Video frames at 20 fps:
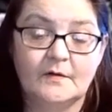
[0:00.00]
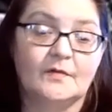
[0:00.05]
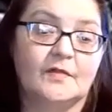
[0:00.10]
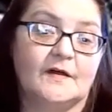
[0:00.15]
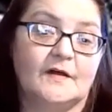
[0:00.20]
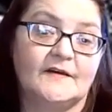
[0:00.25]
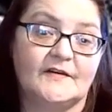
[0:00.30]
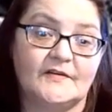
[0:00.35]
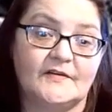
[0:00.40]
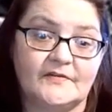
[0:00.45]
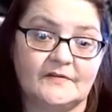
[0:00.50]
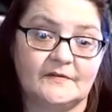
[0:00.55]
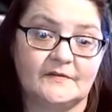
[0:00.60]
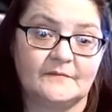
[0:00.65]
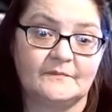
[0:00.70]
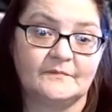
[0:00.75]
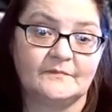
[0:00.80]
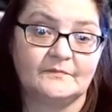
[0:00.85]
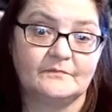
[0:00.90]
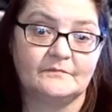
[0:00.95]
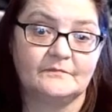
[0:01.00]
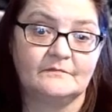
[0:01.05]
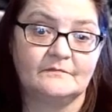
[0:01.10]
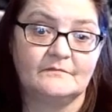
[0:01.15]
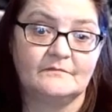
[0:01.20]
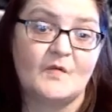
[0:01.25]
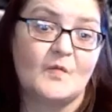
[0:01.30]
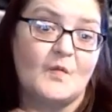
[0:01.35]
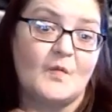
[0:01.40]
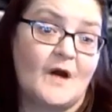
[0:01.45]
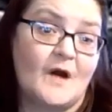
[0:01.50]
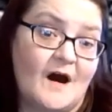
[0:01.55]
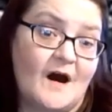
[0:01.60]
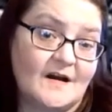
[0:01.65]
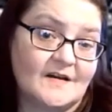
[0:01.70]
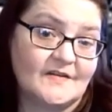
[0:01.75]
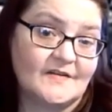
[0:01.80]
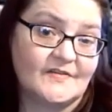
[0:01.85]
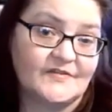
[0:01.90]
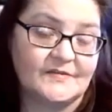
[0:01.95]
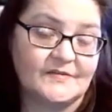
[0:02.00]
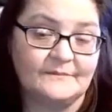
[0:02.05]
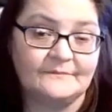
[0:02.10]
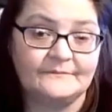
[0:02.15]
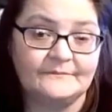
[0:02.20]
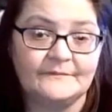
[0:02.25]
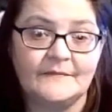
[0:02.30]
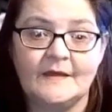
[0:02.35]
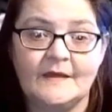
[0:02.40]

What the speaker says: who likes rocks.